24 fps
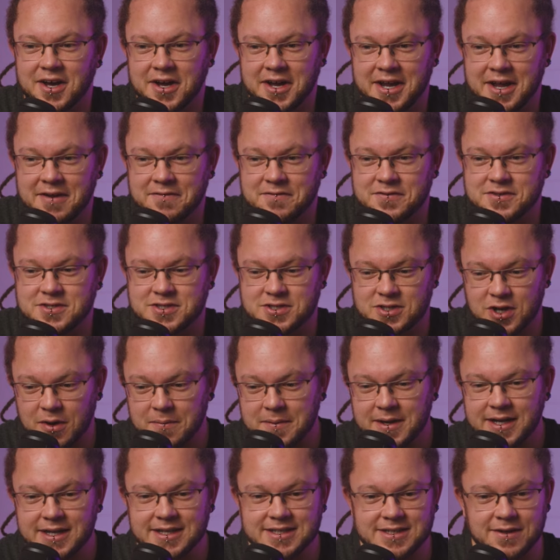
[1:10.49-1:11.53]
I have so
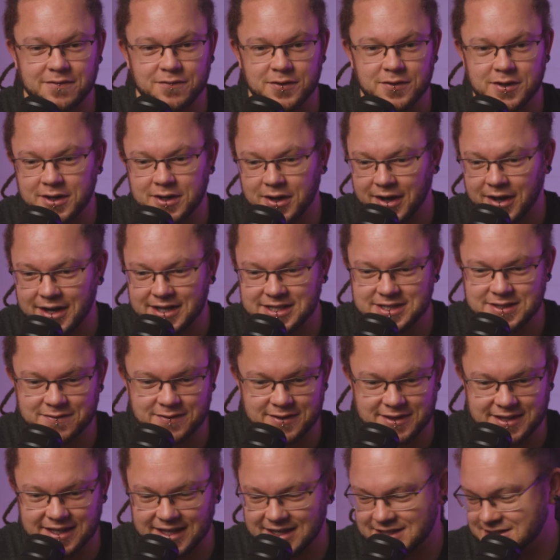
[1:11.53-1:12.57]
many different lights for
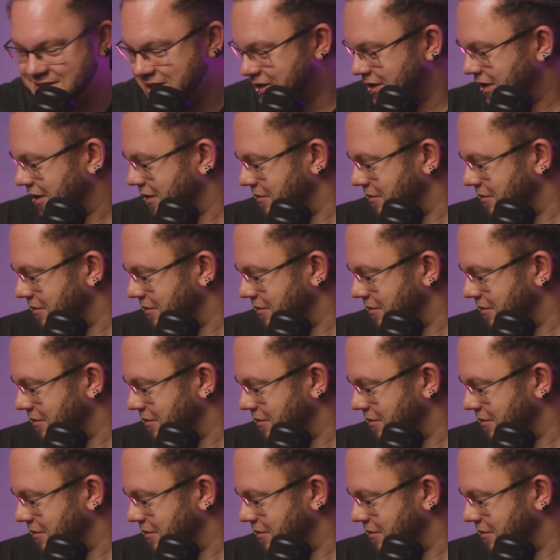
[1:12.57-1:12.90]
things. Look,